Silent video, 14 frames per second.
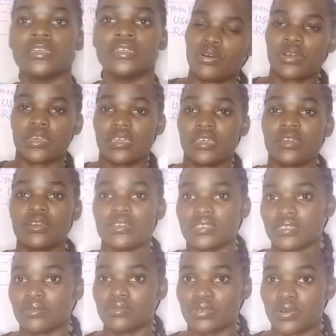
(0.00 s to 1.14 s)
it can increase
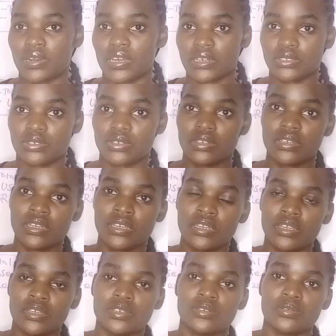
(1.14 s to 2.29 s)
in production,
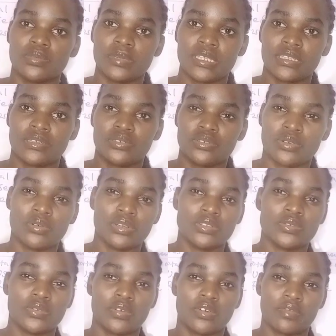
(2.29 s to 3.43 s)
it will mean that you're
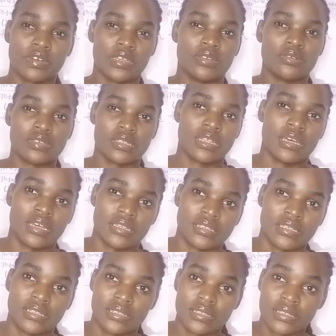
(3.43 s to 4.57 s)
going to overuse the
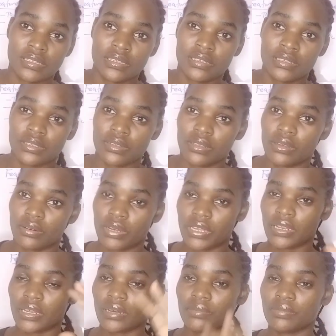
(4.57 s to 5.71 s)
assets, so they'll
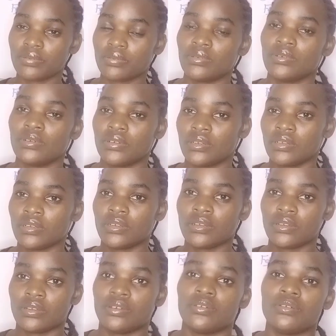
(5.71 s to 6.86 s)
end up
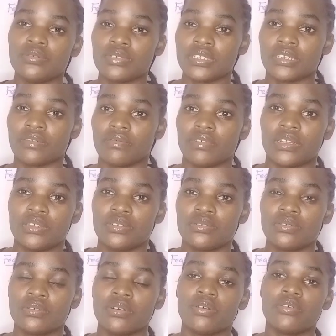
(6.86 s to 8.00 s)
losing
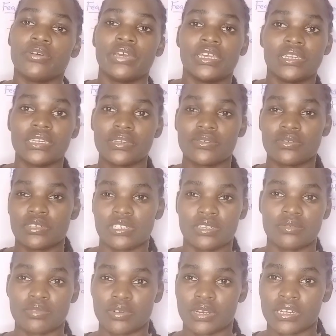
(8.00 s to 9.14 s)
value. Or a decrease
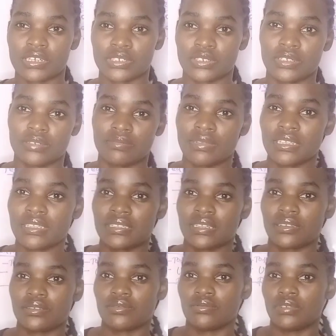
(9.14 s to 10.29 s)
in production, it means
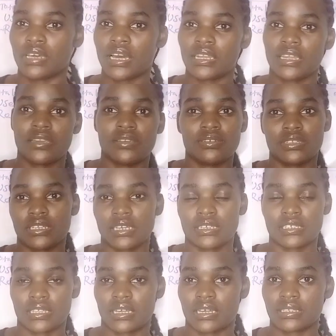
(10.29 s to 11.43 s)
that you will
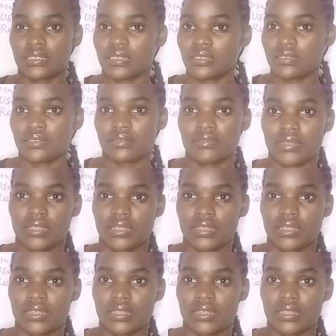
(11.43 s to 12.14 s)
underutilize the assets,